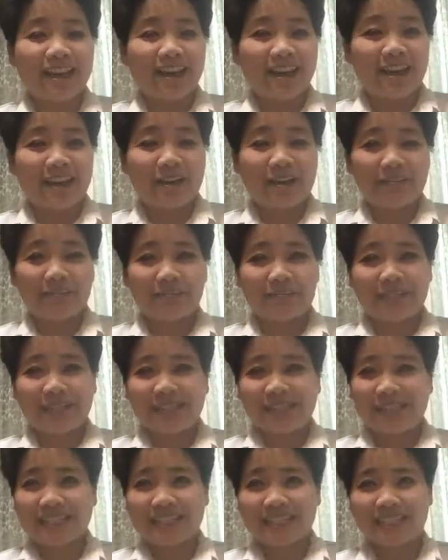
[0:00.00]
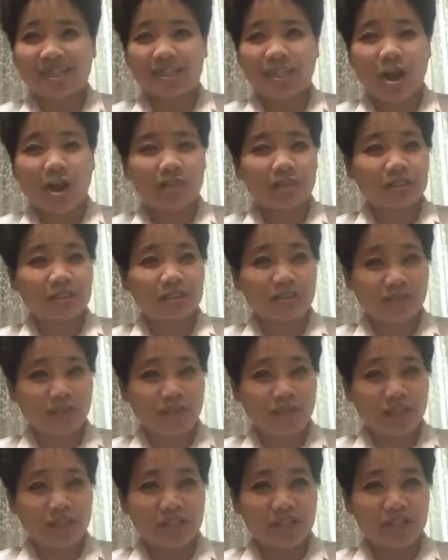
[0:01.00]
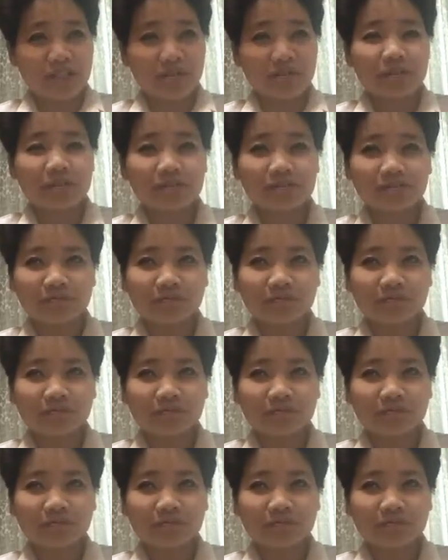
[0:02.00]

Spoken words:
dentists, doctors, professionals.